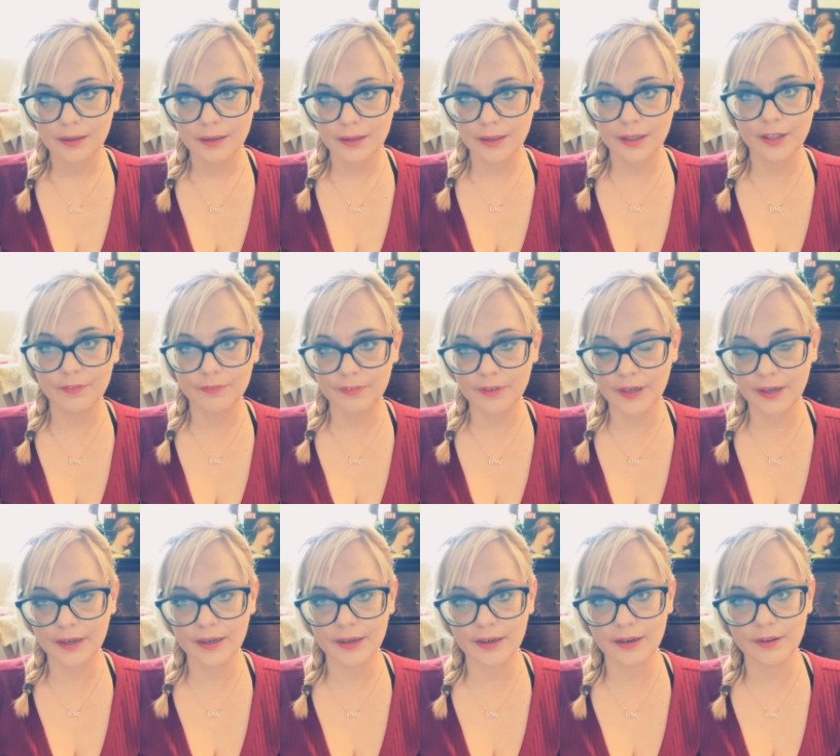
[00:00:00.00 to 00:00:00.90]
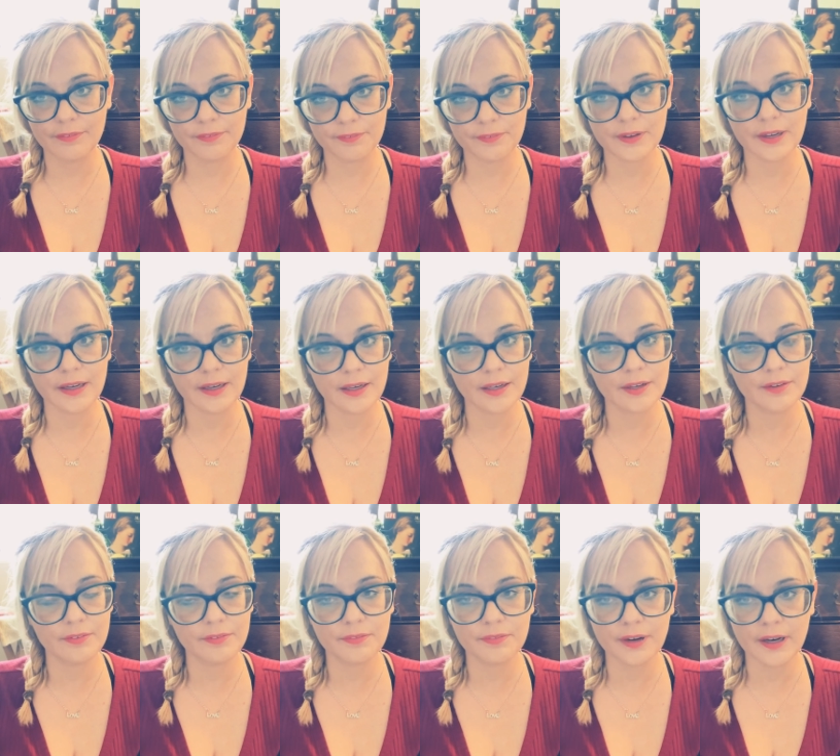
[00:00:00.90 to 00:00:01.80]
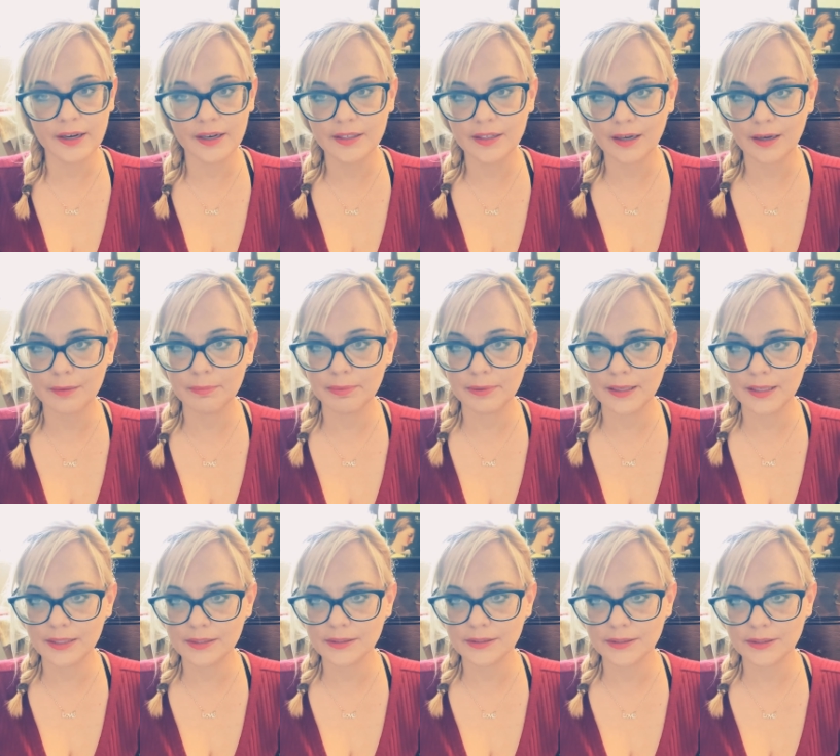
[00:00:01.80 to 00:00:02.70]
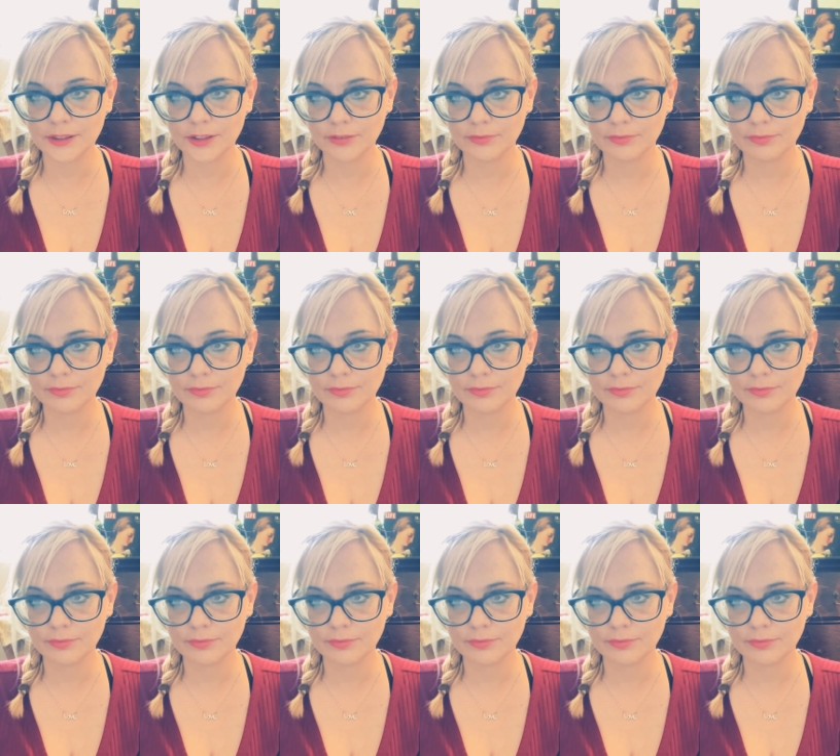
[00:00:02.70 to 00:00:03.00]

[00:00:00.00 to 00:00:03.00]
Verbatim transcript: in a very, very, very dark place.